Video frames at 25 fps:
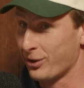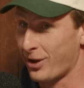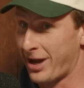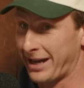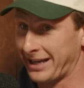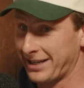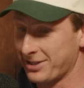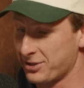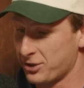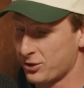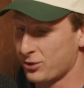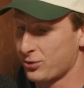
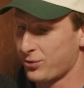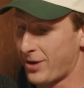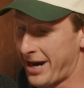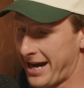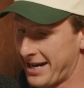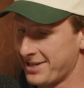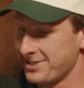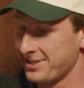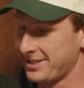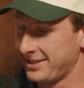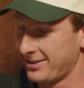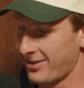Like it's
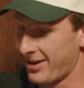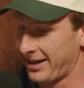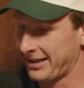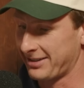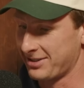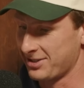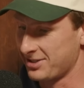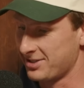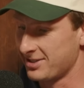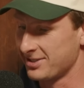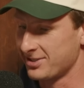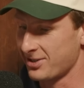crazy. Like
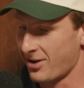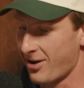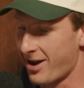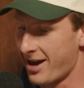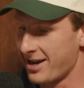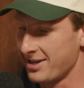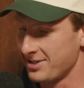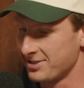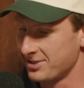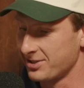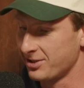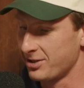okay. this
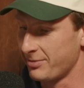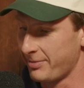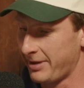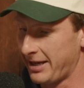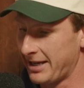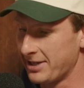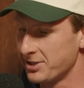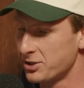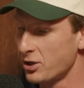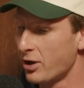guy is going to be.